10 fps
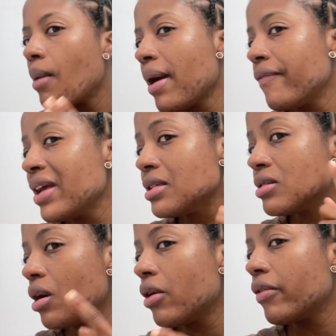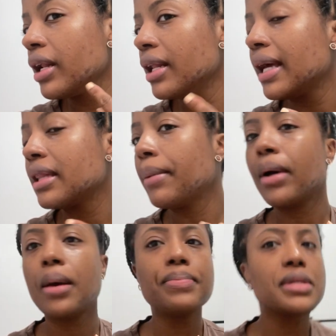my face is already like the
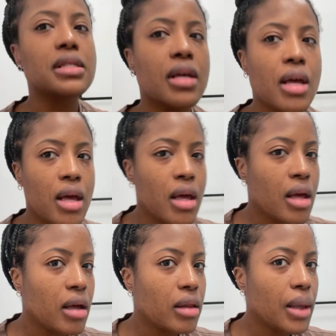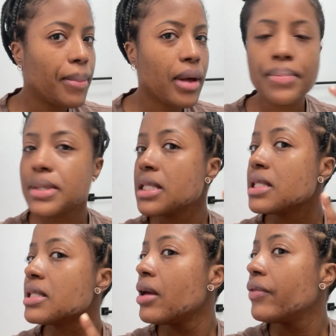bumps, the bumps and
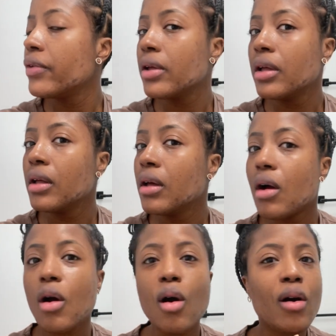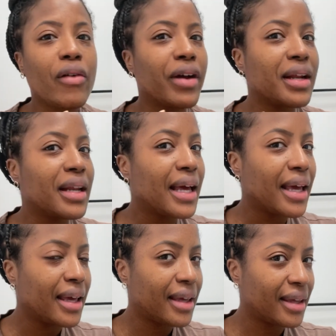stuff are already
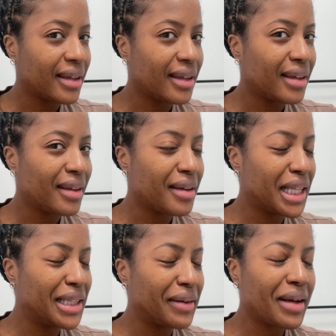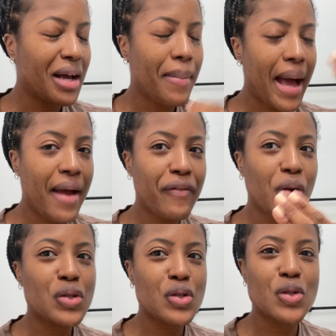like clearing up. I
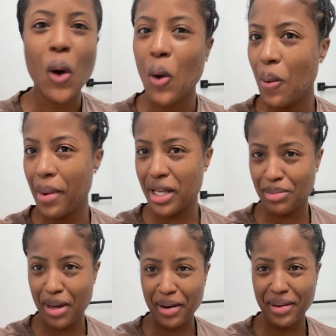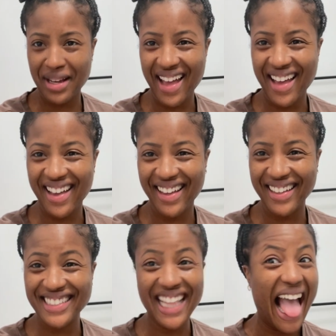so much belly,
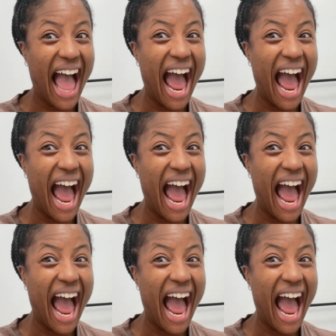guys.